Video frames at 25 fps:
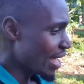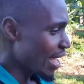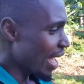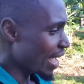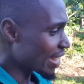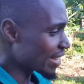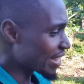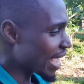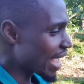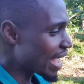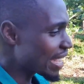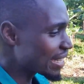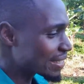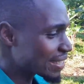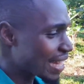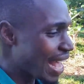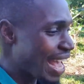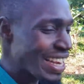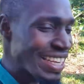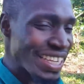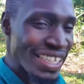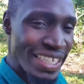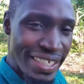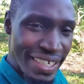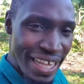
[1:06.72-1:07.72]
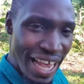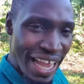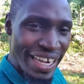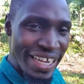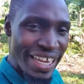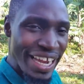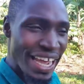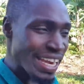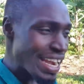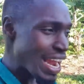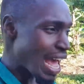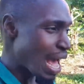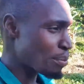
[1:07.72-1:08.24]
And guys, I
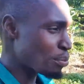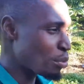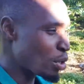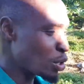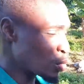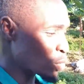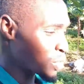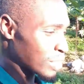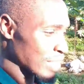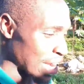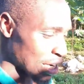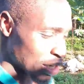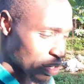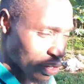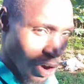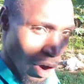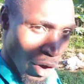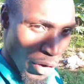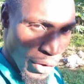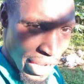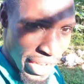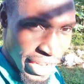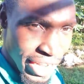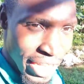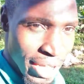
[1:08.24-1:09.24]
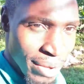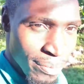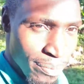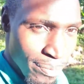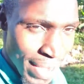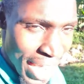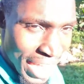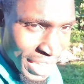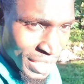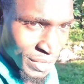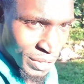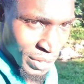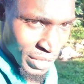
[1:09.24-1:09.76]
decided I'm going to start growing
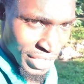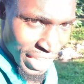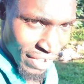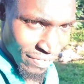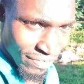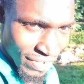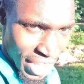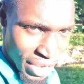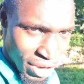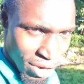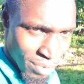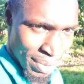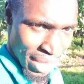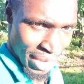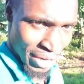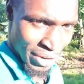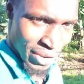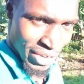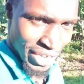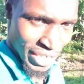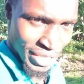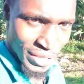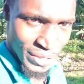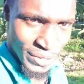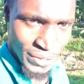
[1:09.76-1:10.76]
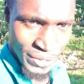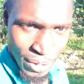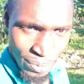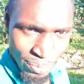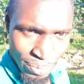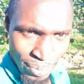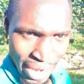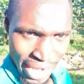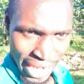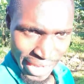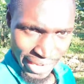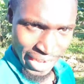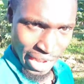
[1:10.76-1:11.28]
black soldier fly. Oh my god, it's so
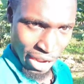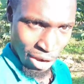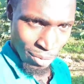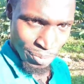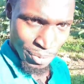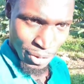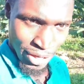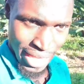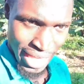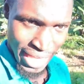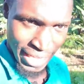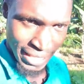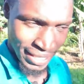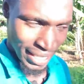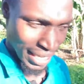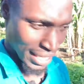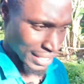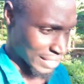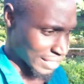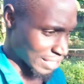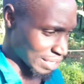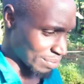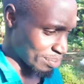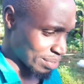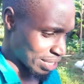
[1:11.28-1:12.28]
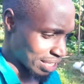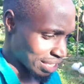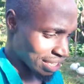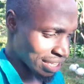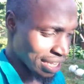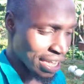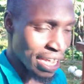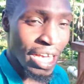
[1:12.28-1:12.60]
bright. I hope you guys can see me.